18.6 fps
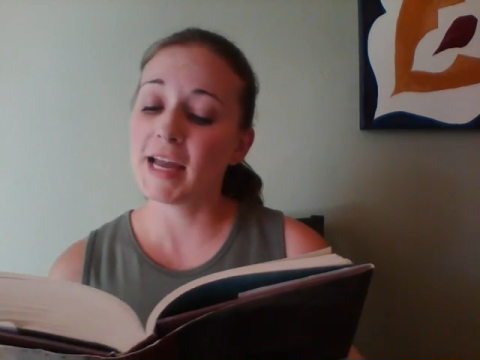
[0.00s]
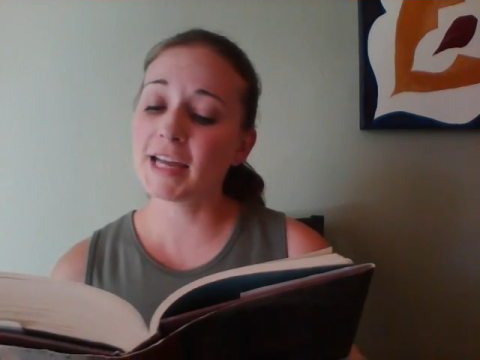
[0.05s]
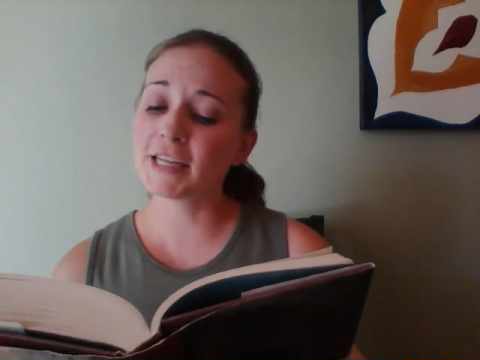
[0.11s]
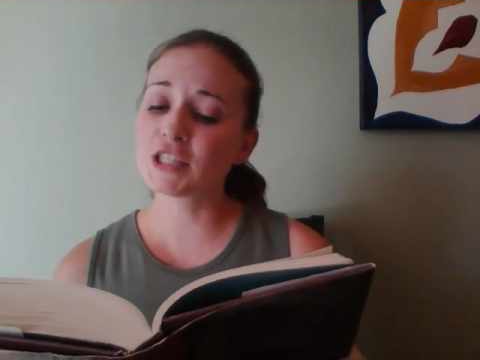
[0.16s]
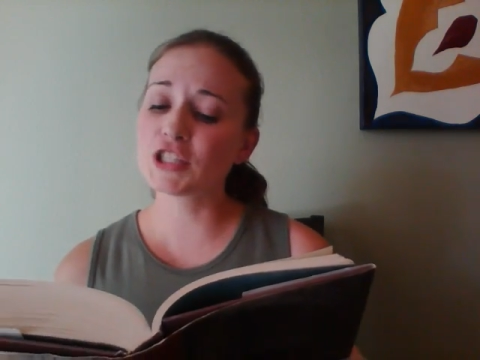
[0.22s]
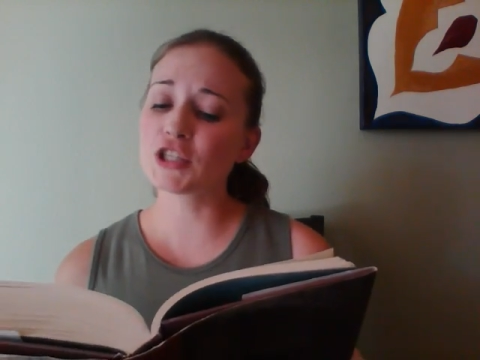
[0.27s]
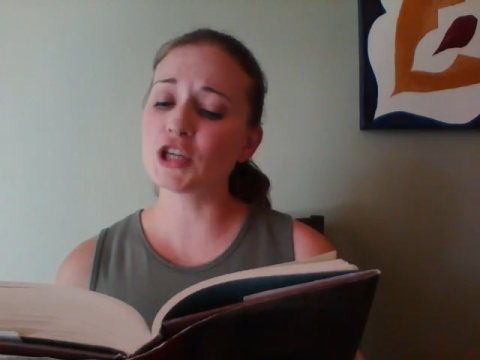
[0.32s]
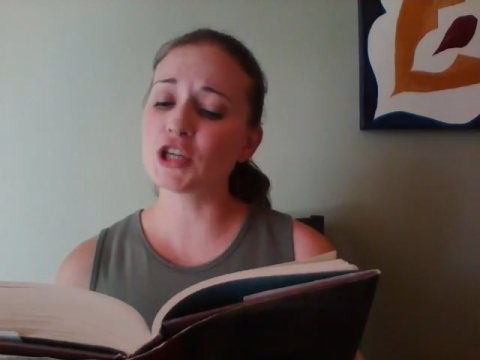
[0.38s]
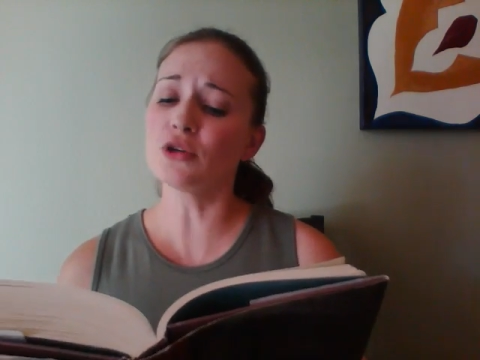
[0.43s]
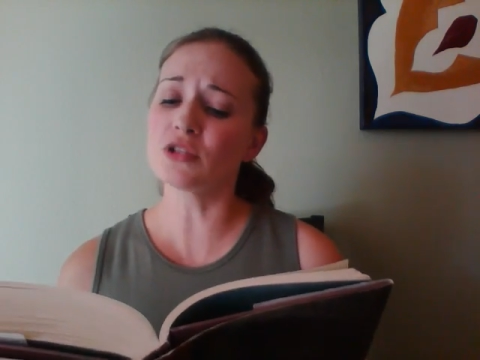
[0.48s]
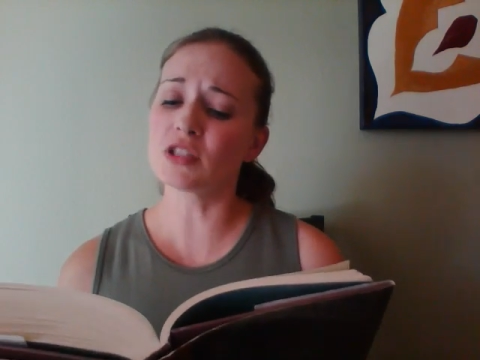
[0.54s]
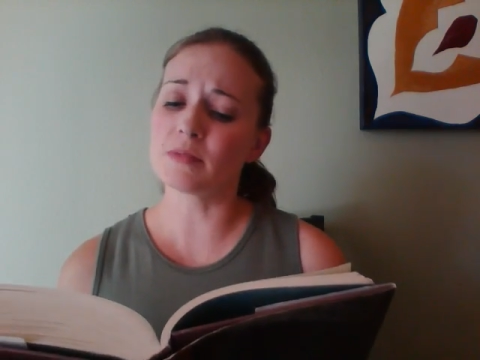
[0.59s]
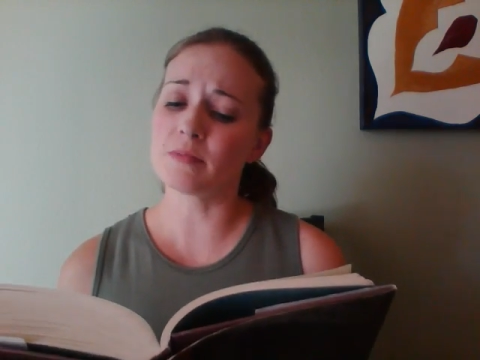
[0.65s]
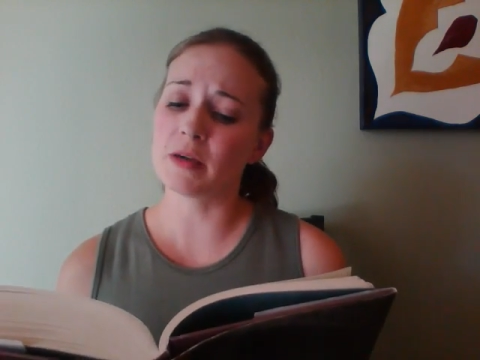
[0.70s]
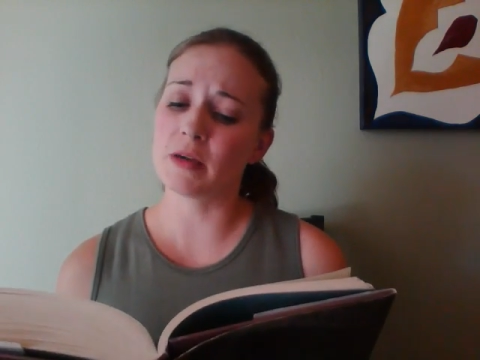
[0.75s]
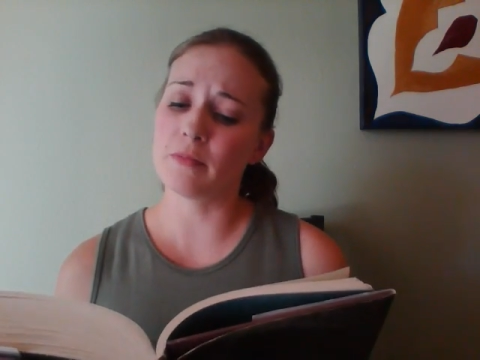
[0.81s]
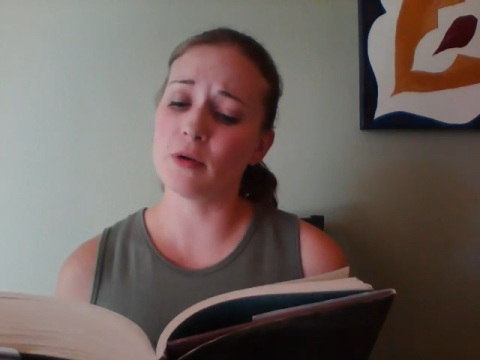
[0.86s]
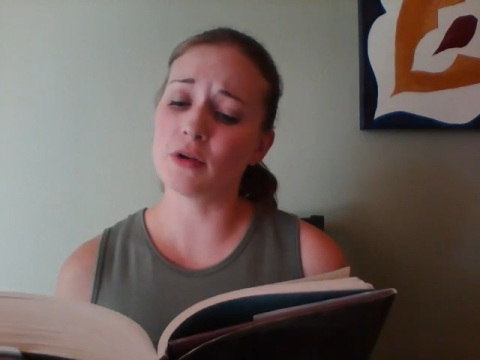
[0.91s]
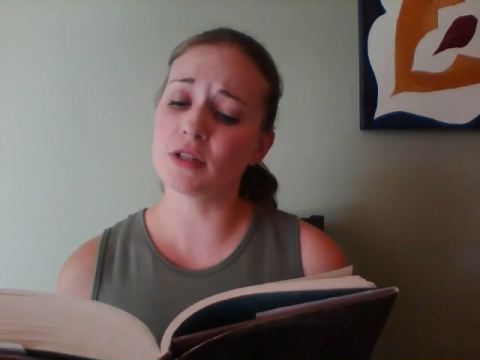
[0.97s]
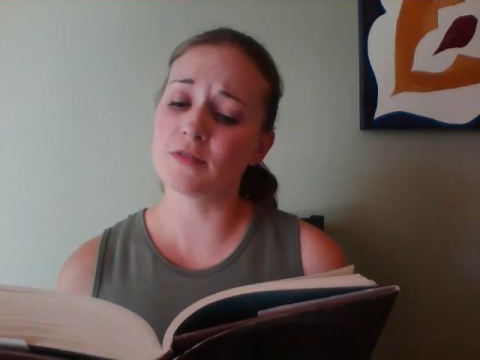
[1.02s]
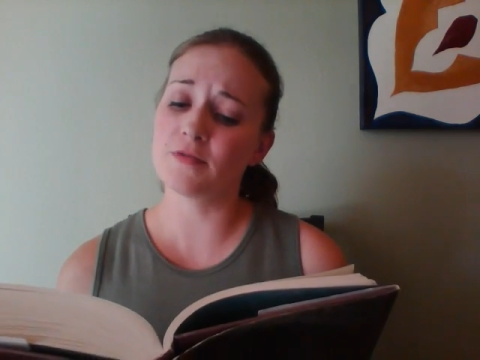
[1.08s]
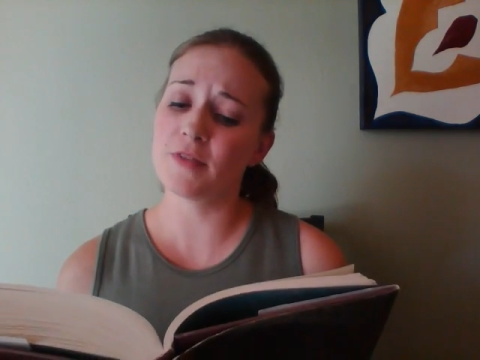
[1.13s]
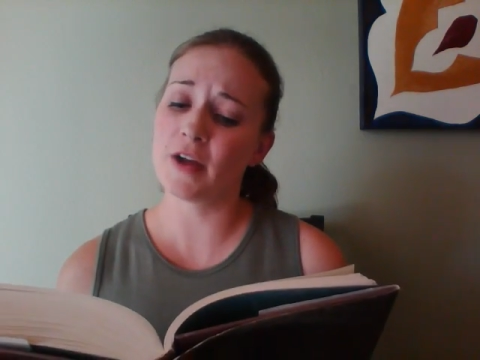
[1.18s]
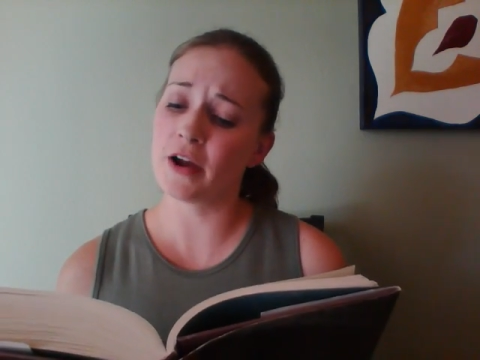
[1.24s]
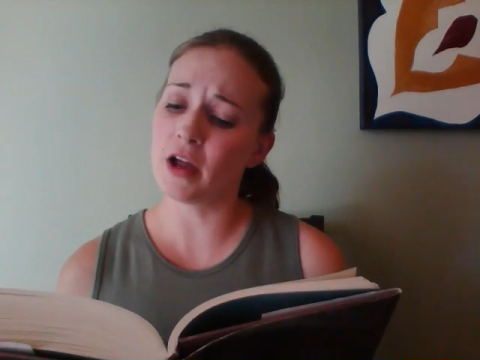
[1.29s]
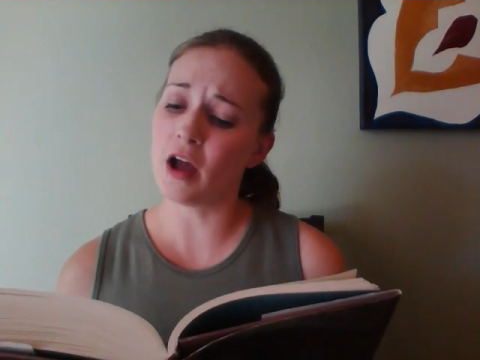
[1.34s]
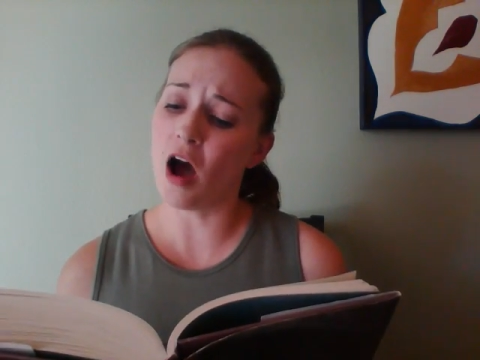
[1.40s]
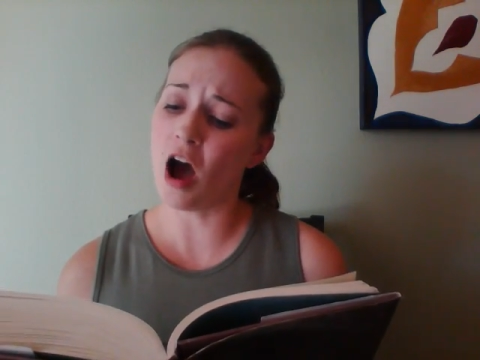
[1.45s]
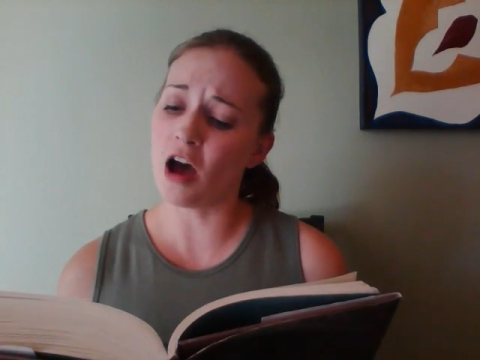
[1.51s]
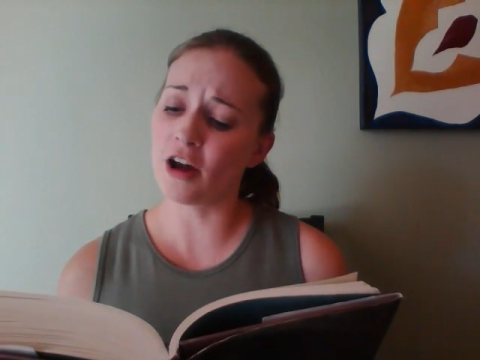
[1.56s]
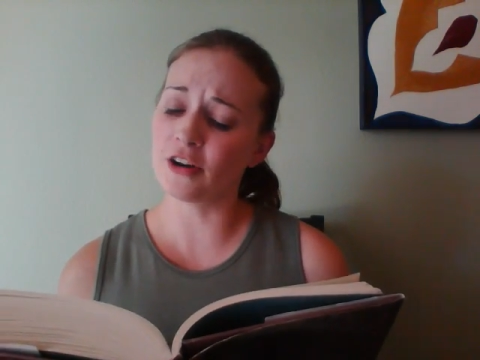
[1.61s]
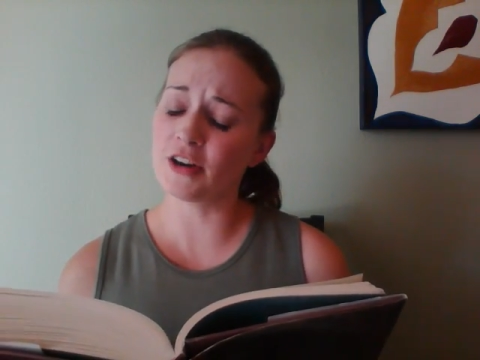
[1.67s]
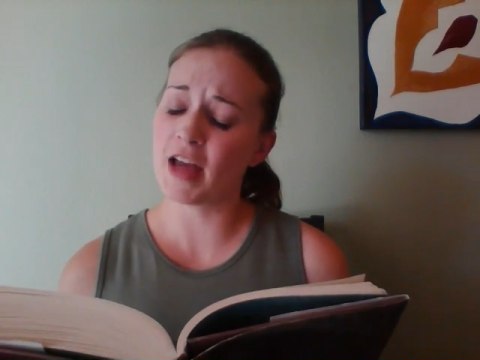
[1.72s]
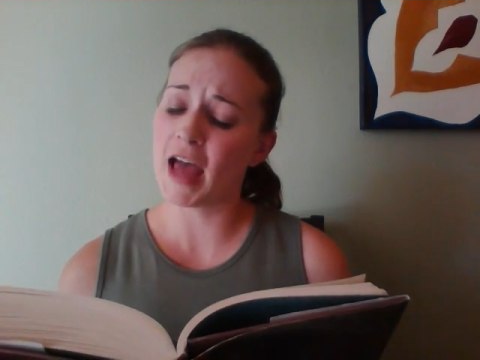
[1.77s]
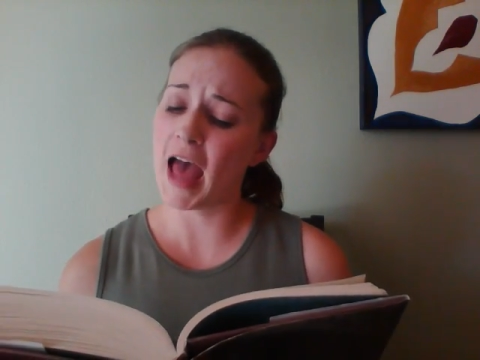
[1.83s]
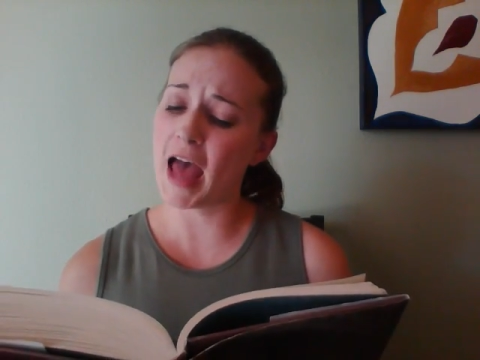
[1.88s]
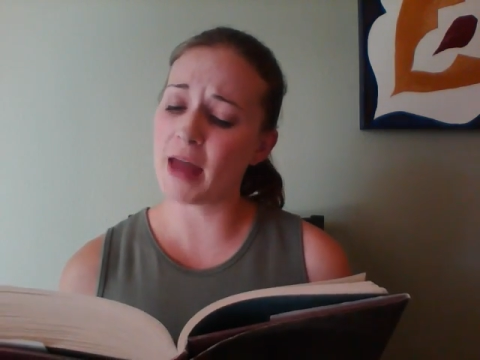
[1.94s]
Excuse me, most very
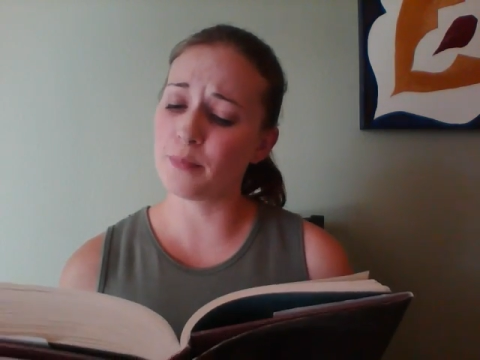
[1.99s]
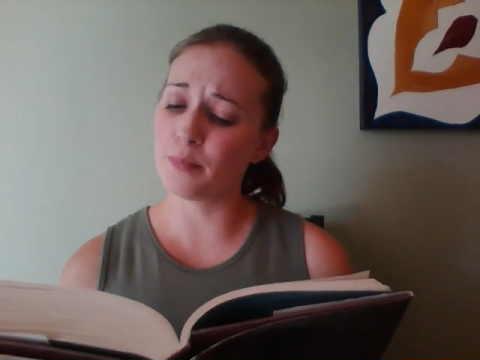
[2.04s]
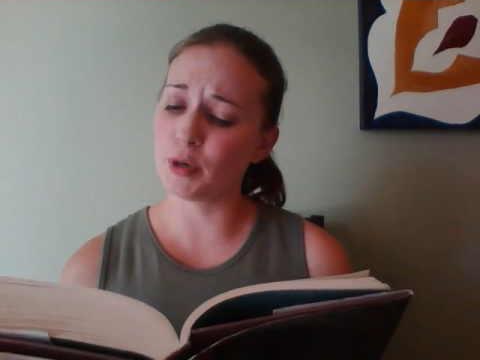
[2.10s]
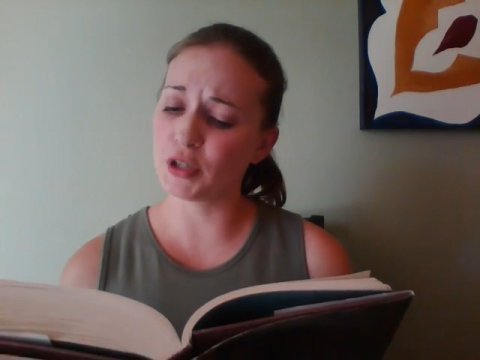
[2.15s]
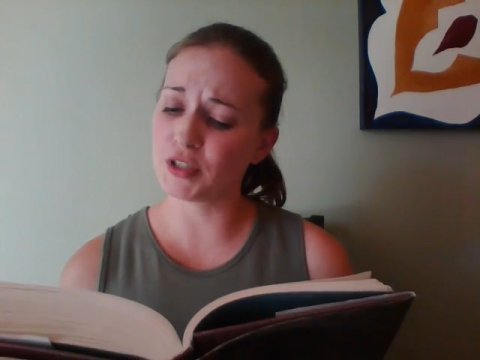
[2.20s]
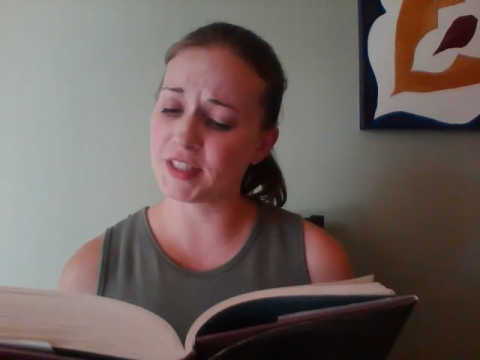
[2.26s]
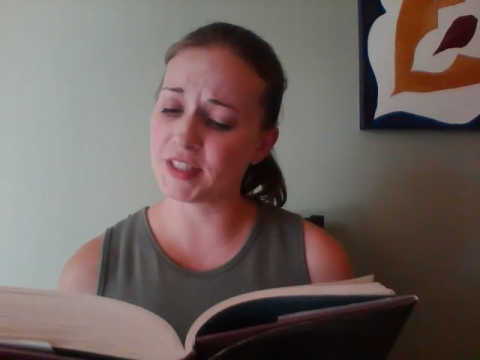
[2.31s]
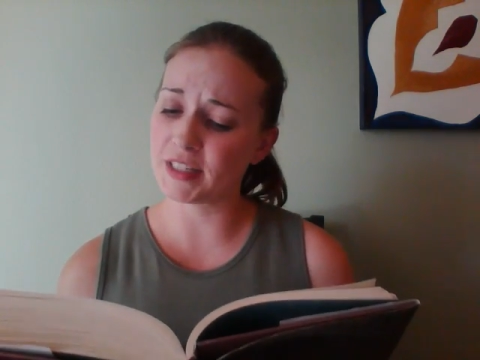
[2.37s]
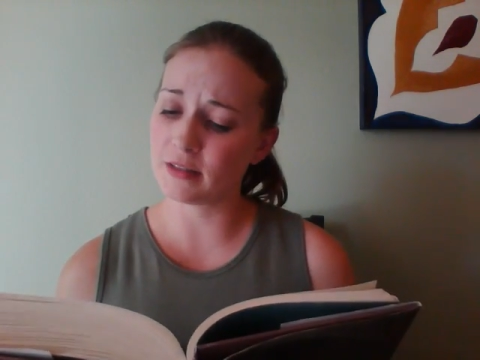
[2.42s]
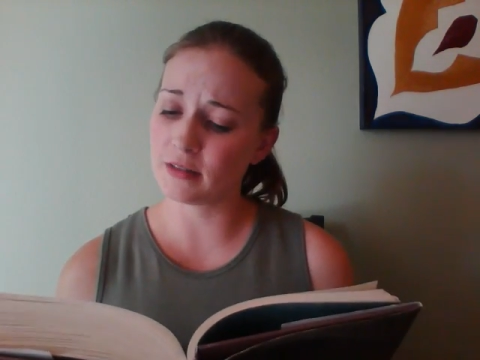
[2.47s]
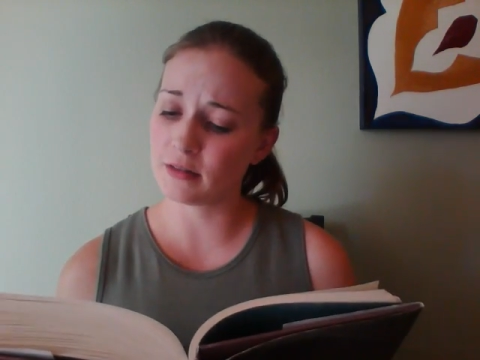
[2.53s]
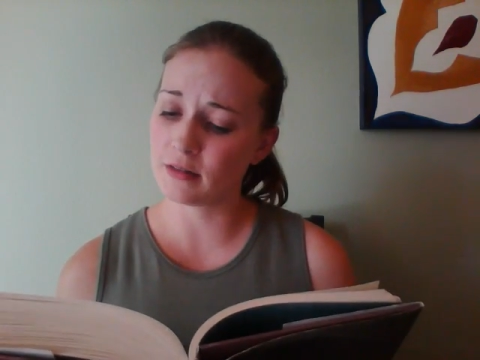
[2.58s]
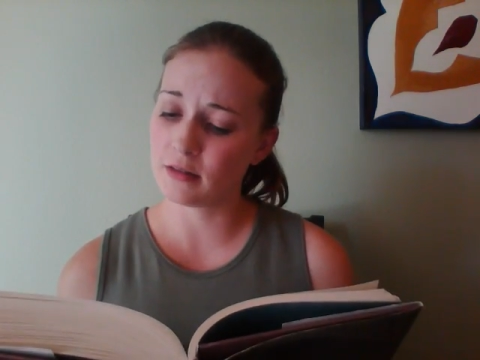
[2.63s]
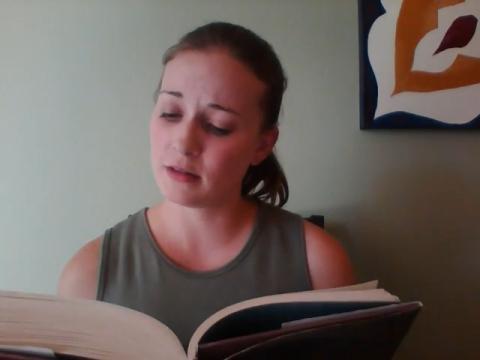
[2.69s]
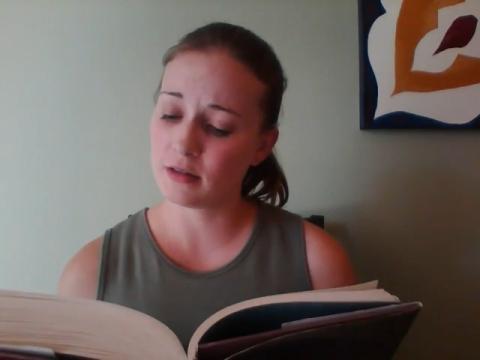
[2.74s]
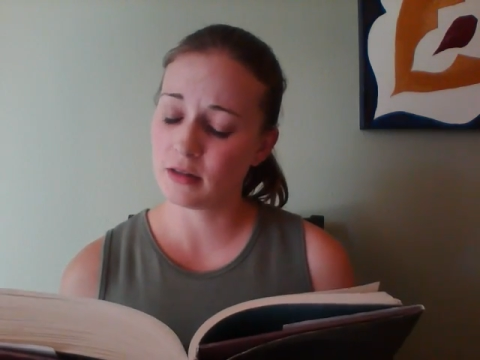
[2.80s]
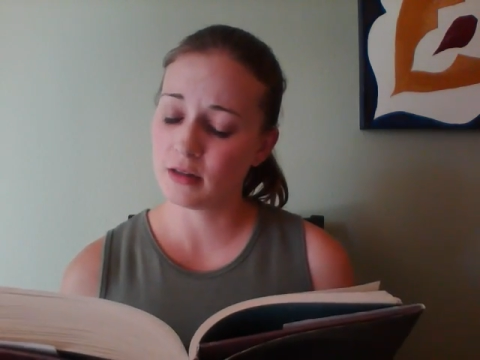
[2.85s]
honored head person."